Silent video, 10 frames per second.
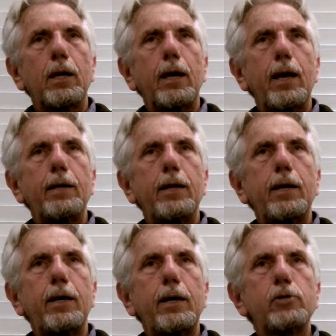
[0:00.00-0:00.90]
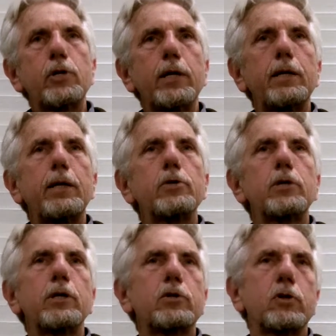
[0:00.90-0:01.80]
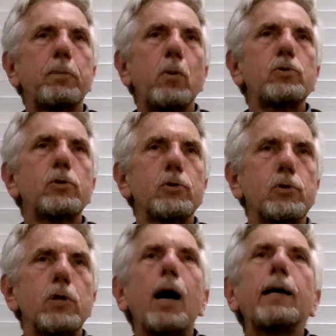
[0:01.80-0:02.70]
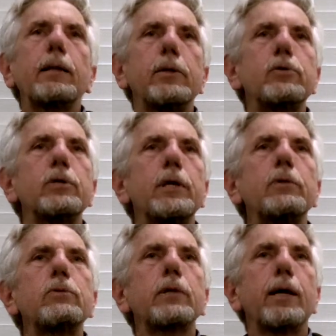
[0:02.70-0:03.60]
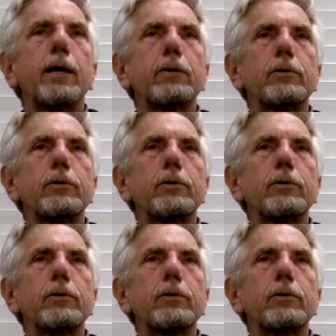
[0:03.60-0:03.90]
And isn't it isn't it supposed to silence the intellect?